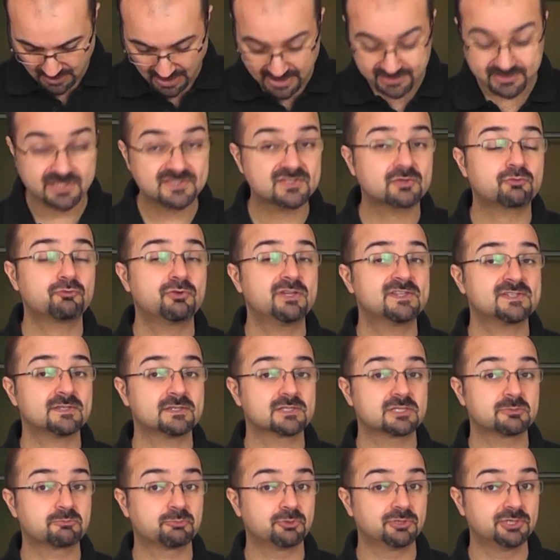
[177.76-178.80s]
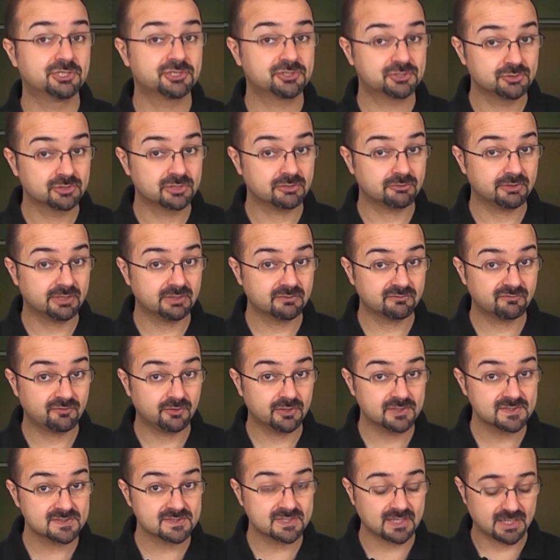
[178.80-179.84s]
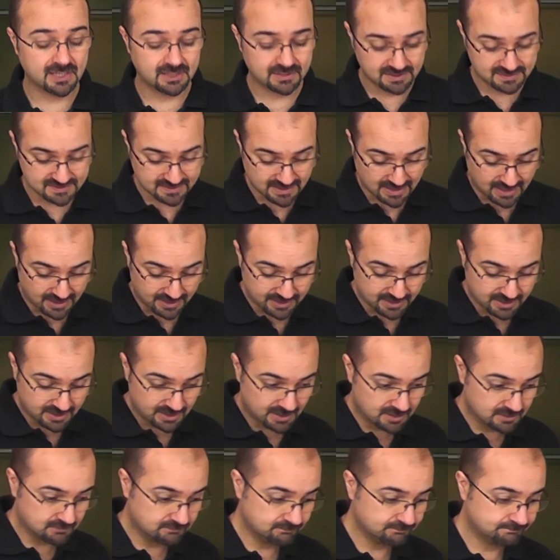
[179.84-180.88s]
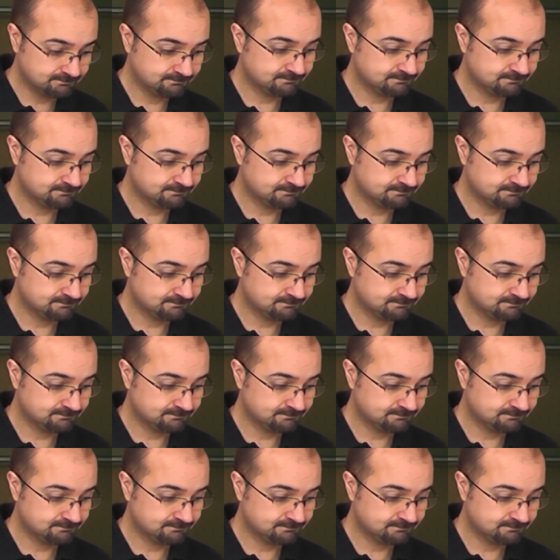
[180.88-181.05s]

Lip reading: and there's a reason to put the sugar in first, and it's that I can